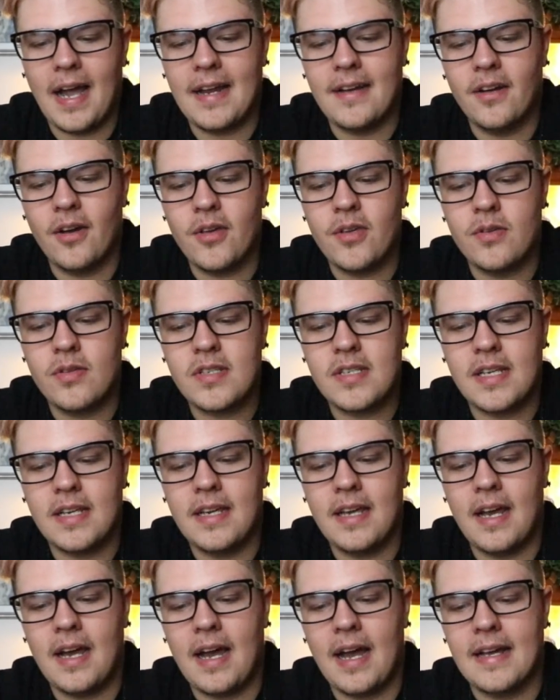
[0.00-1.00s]
I know you
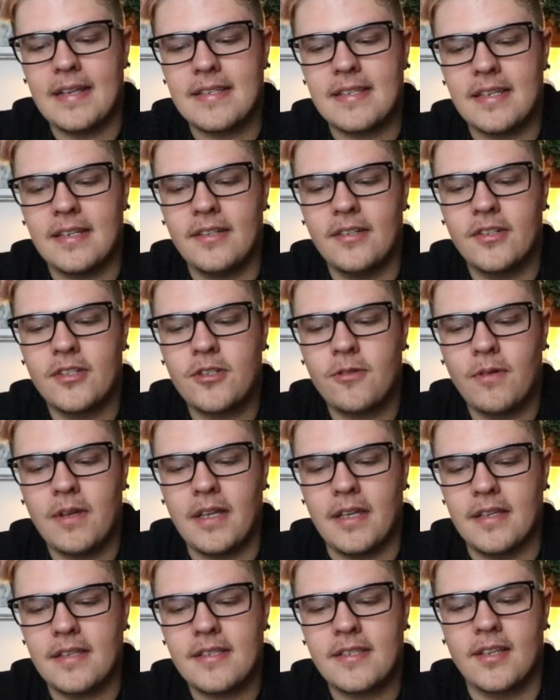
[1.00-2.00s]
see it. I seen your
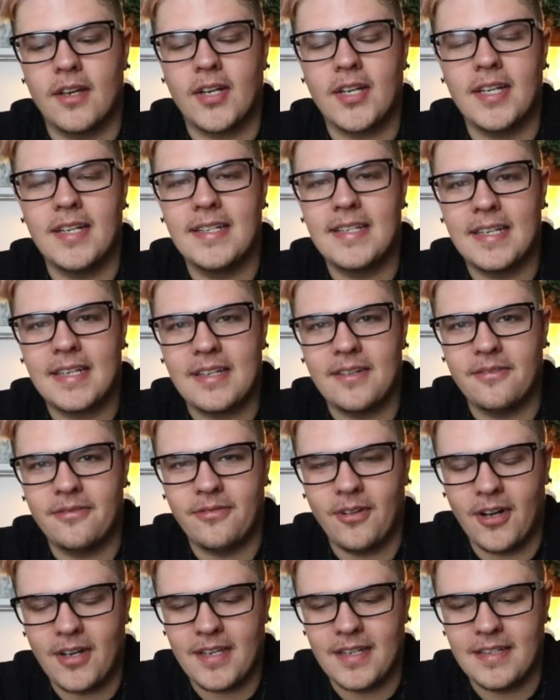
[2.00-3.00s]
tweet. Sucking dick and
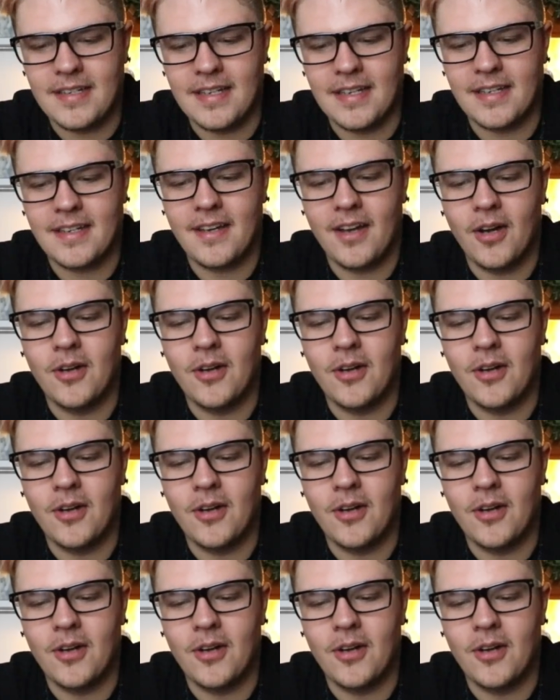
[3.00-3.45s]
fucking dick.